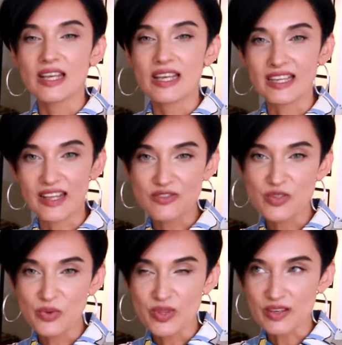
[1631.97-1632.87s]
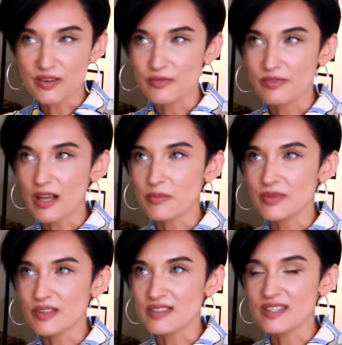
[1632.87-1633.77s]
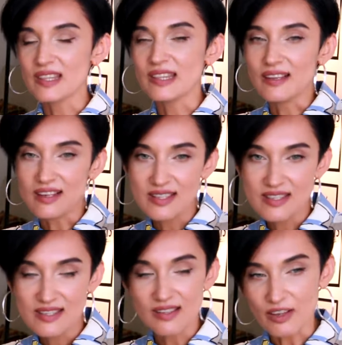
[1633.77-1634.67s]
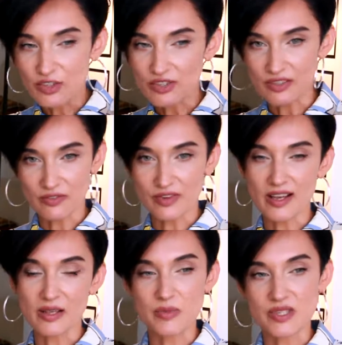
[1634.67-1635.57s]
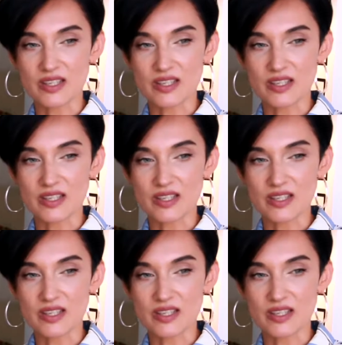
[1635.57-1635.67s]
It gives you the vibe, this luxury vibes.